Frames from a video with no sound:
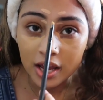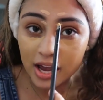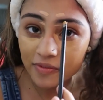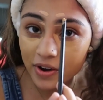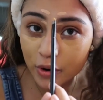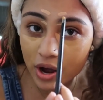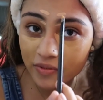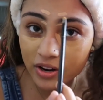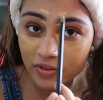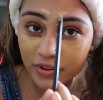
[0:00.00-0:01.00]
if I don't
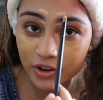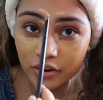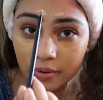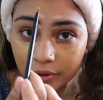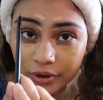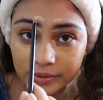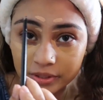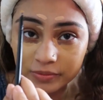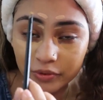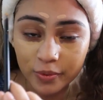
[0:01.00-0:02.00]
have enough here, I'm gonna grab
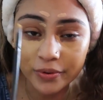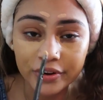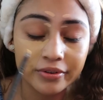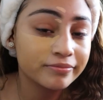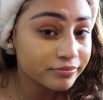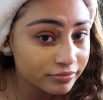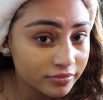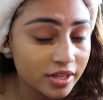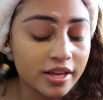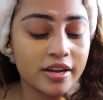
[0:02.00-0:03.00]
some from over here.
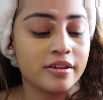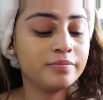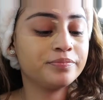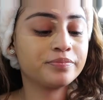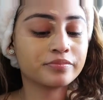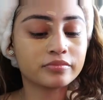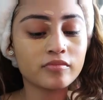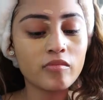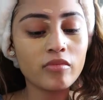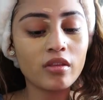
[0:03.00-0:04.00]
Get it?
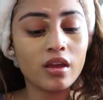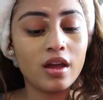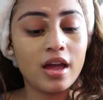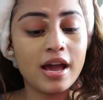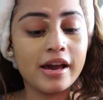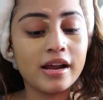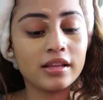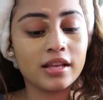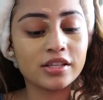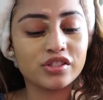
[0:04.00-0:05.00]
And
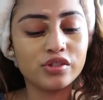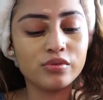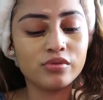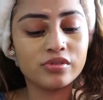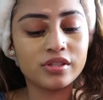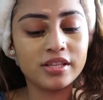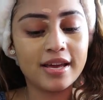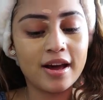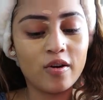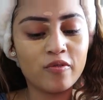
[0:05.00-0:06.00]
I like to use the
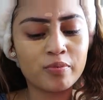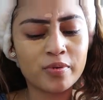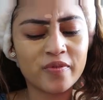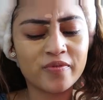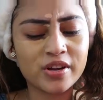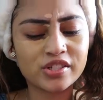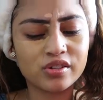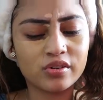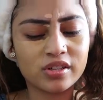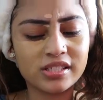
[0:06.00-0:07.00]
e.l.f.
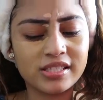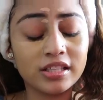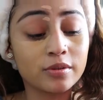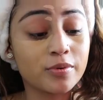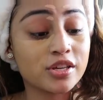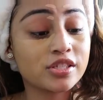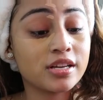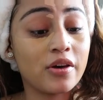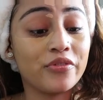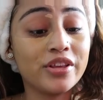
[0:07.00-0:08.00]
professional concealer brush.
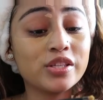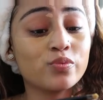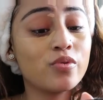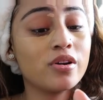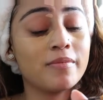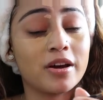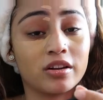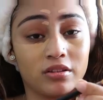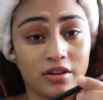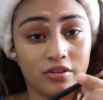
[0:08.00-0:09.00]
Now, this one, I'm not
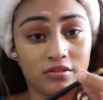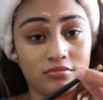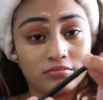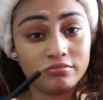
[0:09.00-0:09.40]
gonna lie to y'all,